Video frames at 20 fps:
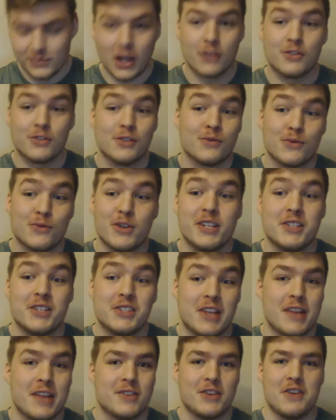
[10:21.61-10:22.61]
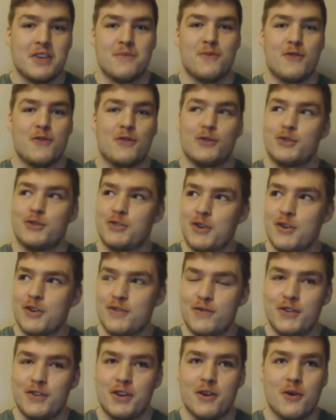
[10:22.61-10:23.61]
I should have really said to him before I
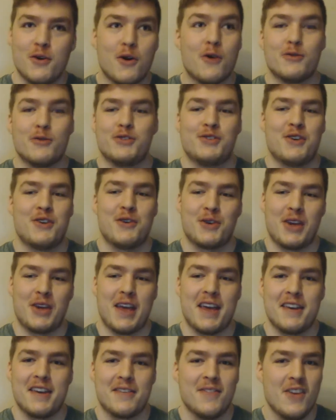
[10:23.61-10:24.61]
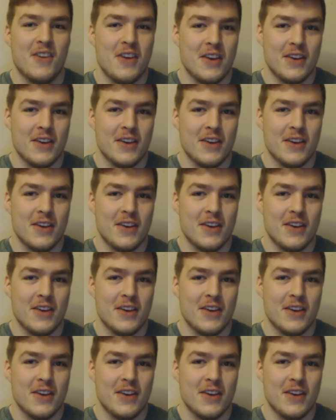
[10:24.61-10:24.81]
started the video, oh, is it okay